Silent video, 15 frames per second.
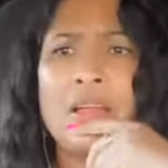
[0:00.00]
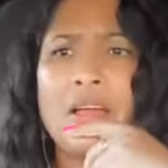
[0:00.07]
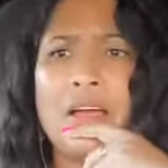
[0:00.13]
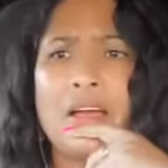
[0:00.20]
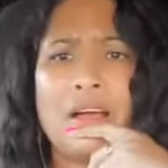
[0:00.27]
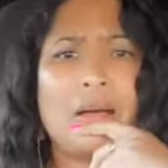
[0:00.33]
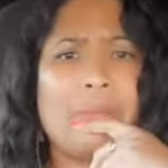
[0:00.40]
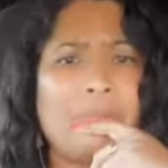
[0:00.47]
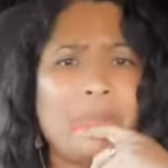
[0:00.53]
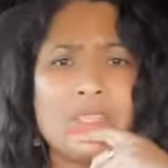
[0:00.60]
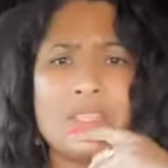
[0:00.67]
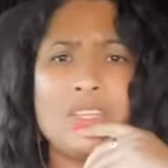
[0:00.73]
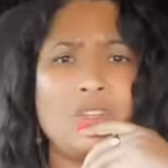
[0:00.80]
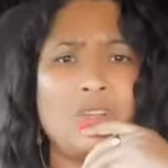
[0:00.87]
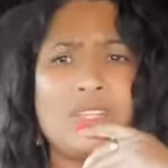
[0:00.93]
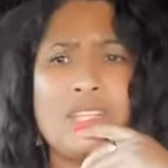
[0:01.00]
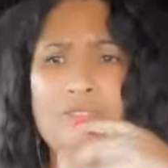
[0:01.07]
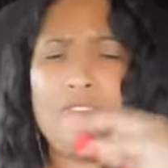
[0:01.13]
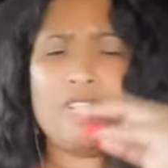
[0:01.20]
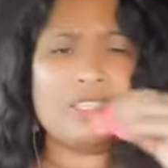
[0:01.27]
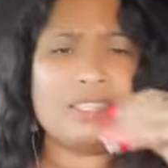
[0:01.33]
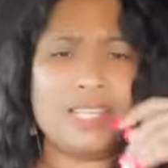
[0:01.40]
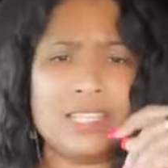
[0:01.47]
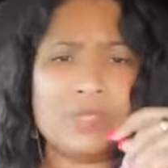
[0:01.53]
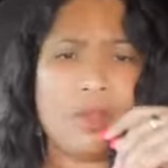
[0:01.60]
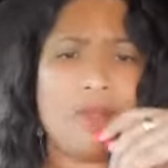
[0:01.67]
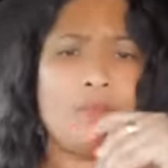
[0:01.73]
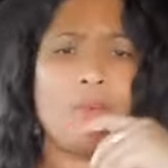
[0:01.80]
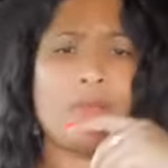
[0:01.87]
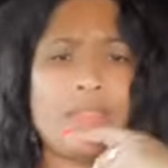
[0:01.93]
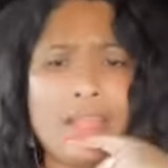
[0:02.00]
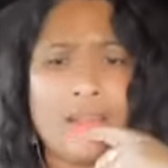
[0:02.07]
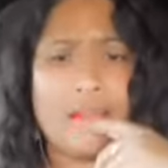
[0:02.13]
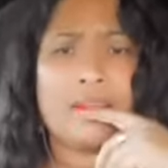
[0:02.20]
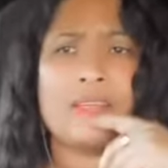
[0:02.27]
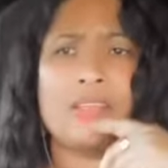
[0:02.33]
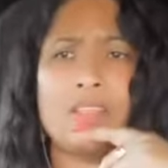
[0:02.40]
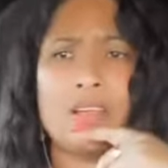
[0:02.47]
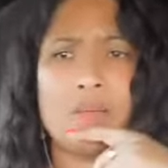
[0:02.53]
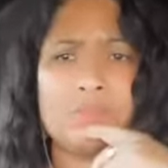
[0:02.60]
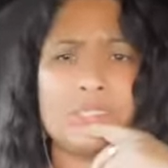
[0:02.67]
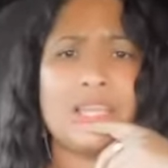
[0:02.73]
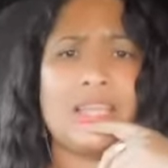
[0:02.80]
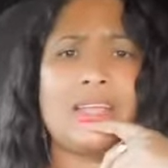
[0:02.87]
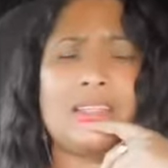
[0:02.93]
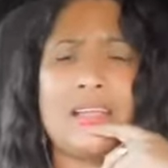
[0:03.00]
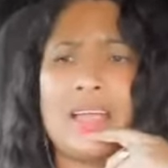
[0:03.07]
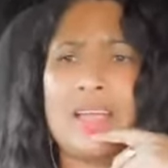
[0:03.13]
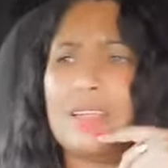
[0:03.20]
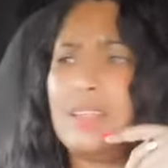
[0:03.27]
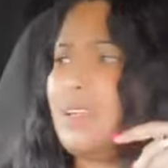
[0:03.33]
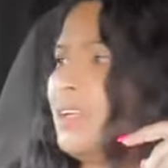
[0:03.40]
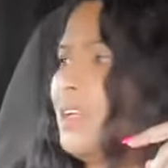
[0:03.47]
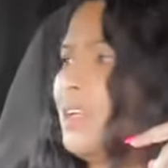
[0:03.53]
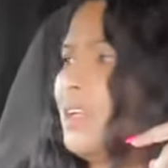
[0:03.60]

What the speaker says: you know, different things while we were there. You know what I'm saying? And